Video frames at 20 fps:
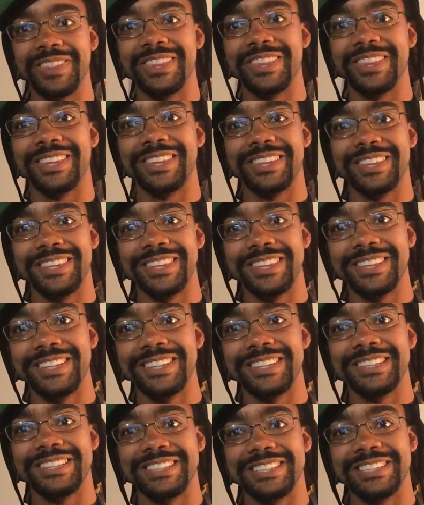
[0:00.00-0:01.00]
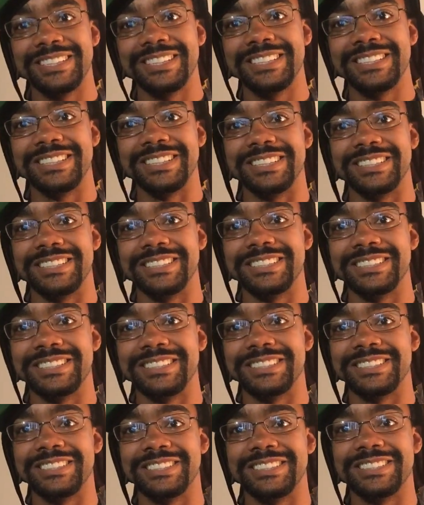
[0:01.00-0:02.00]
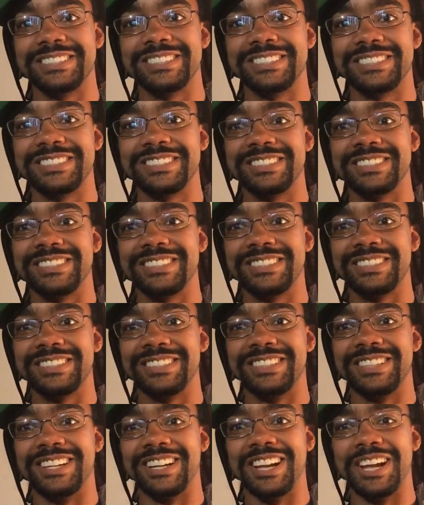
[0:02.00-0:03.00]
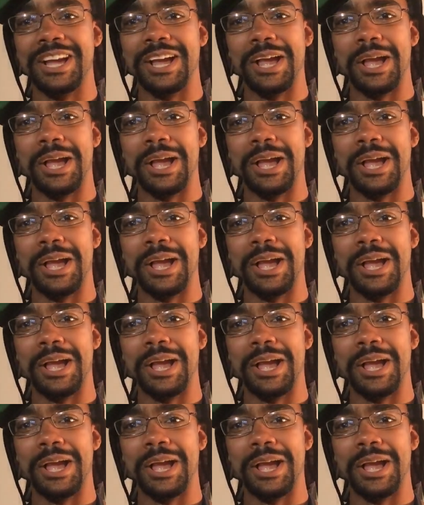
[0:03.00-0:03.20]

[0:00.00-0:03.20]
Nothing is said.